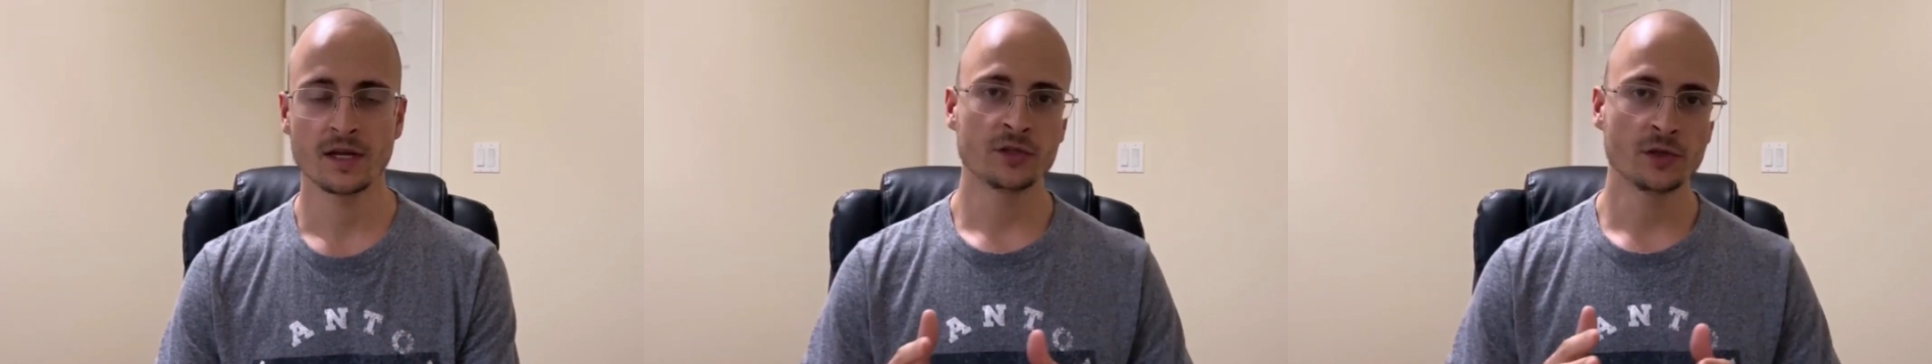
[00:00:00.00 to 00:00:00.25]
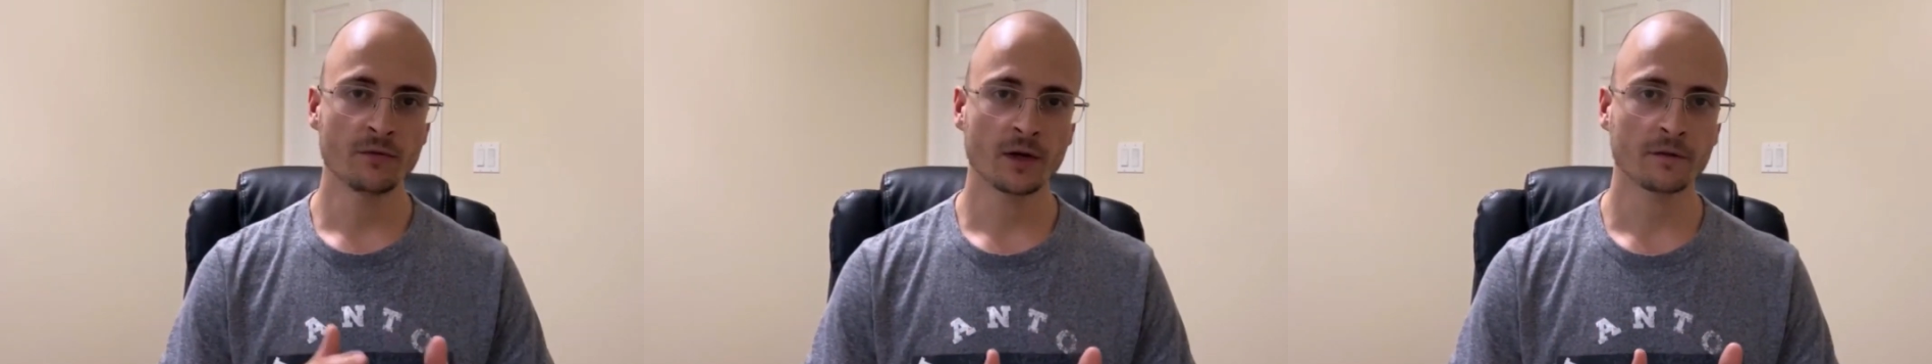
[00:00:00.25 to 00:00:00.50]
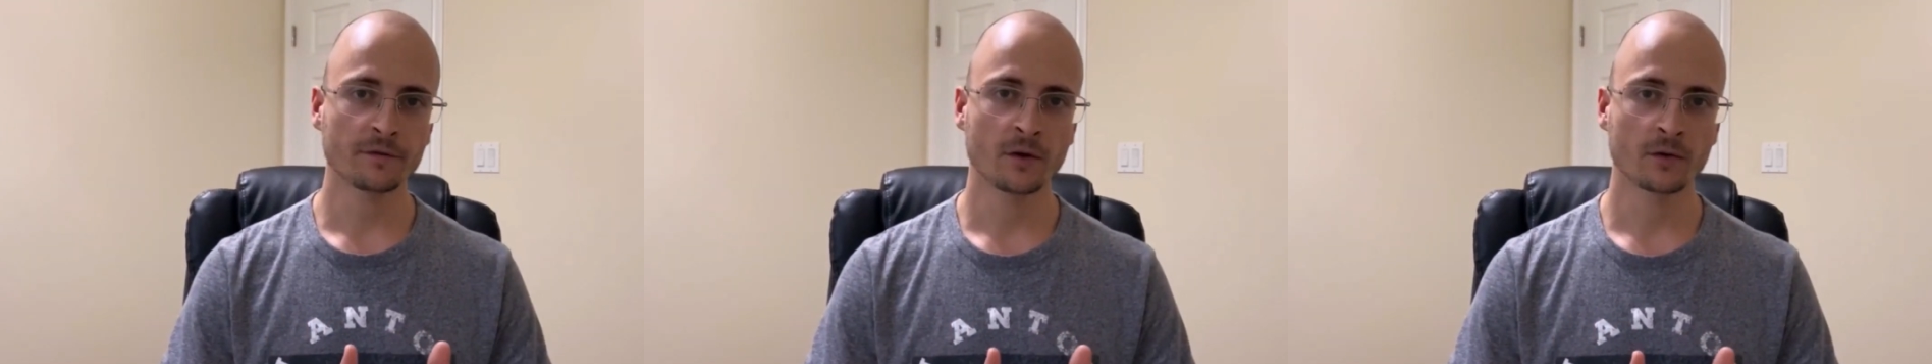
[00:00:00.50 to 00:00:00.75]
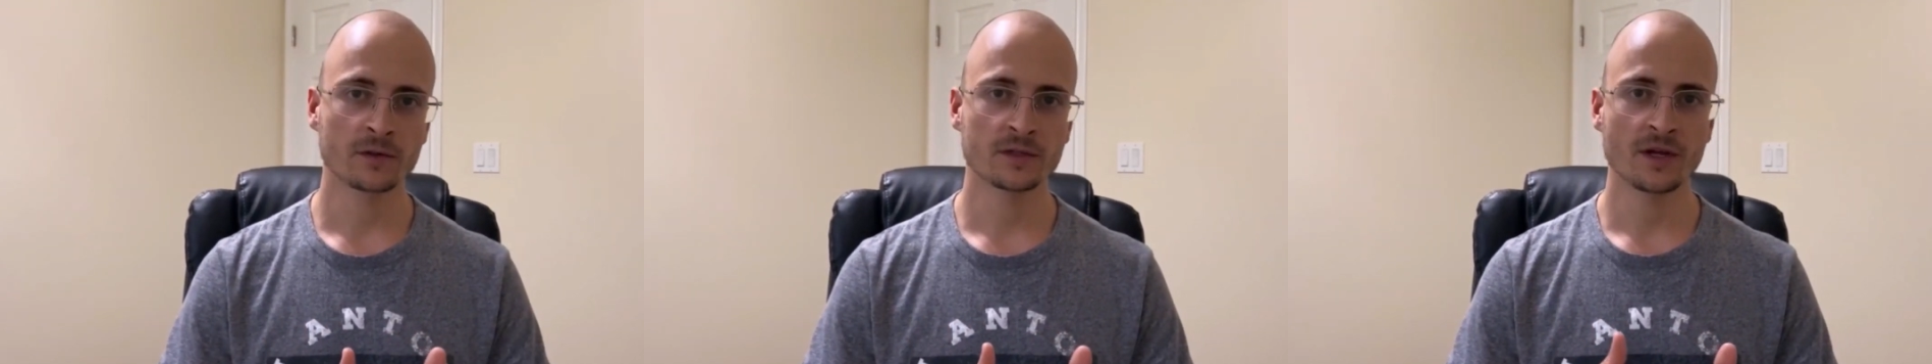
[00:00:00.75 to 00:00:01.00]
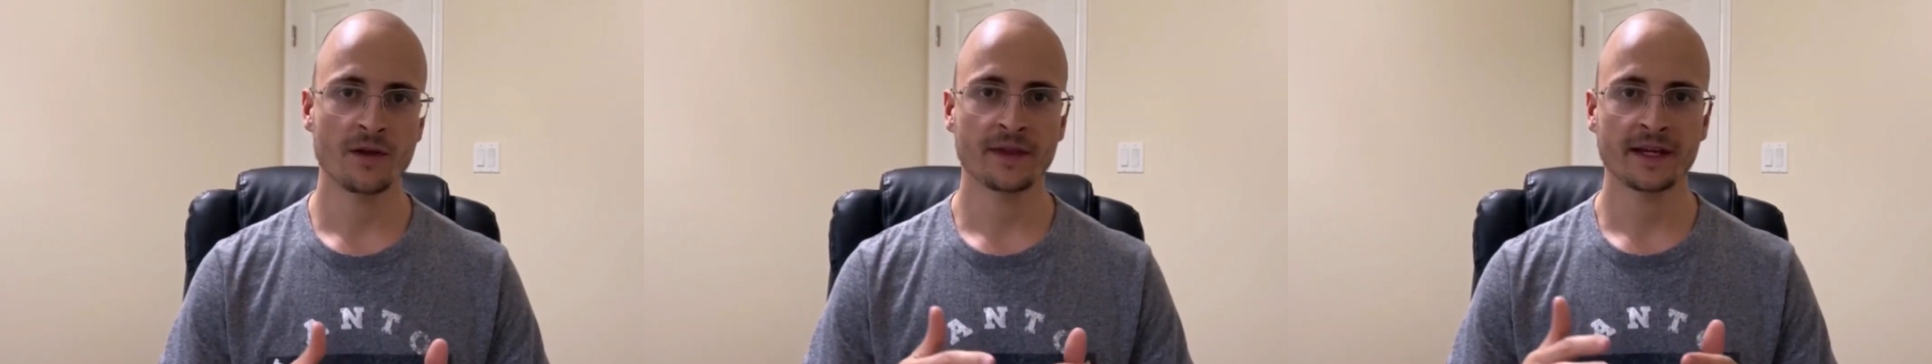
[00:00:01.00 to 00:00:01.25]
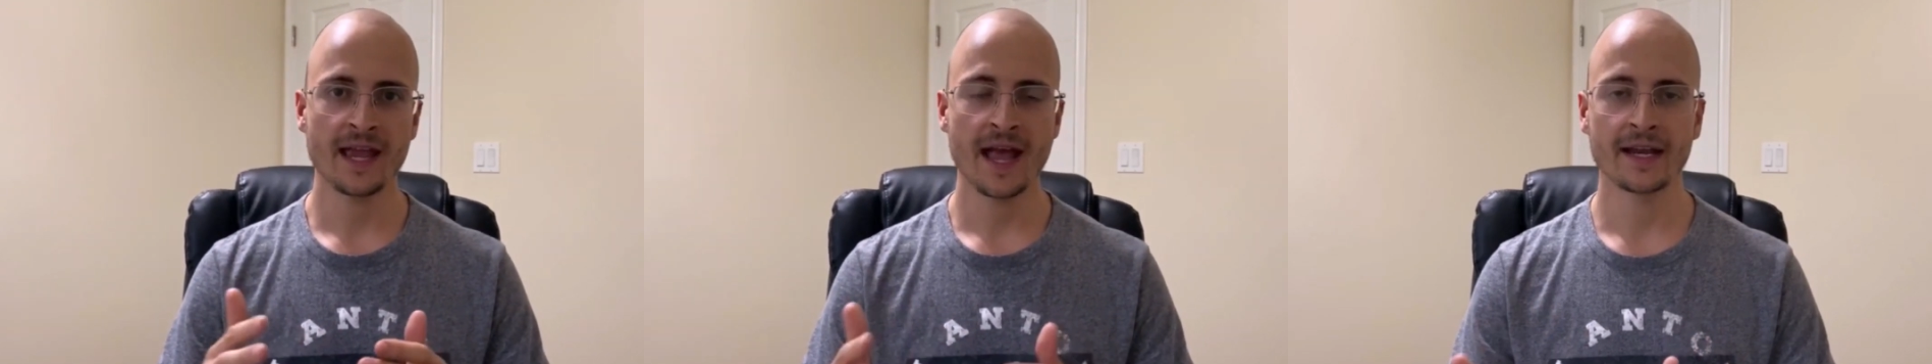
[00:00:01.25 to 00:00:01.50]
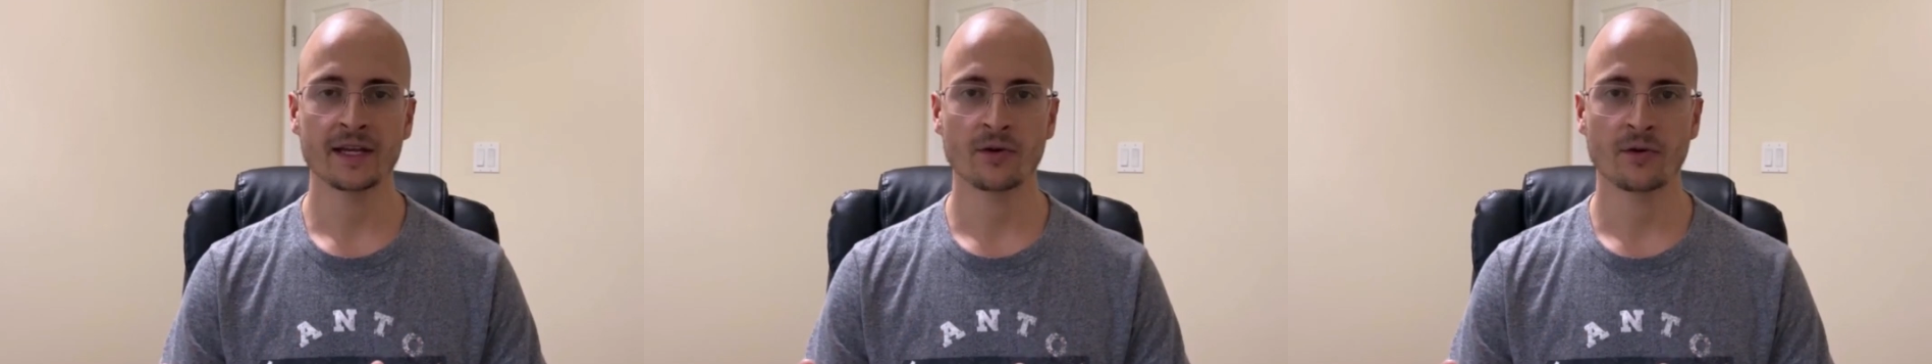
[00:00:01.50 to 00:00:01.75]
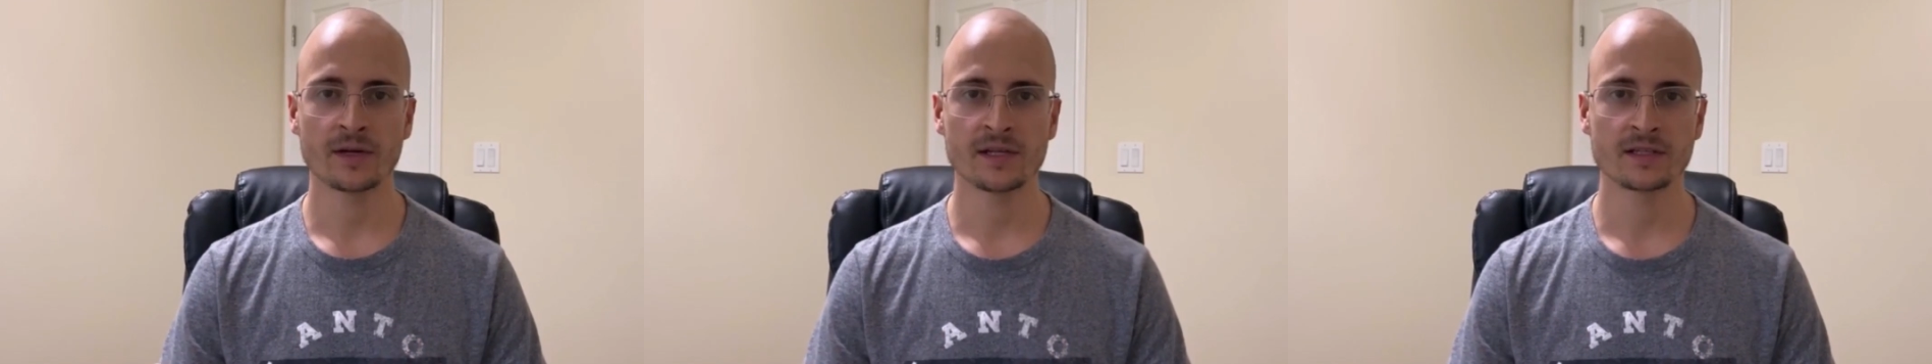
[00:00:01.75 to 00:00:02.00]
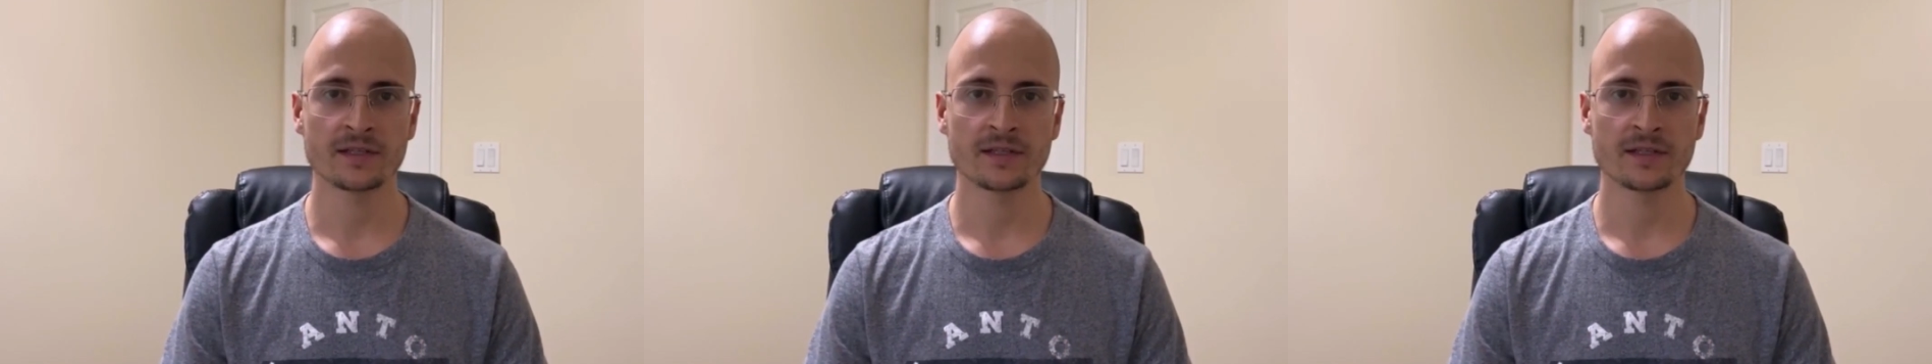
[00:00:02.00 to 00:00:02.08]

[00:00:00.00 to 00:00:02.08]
You want to focus on the categories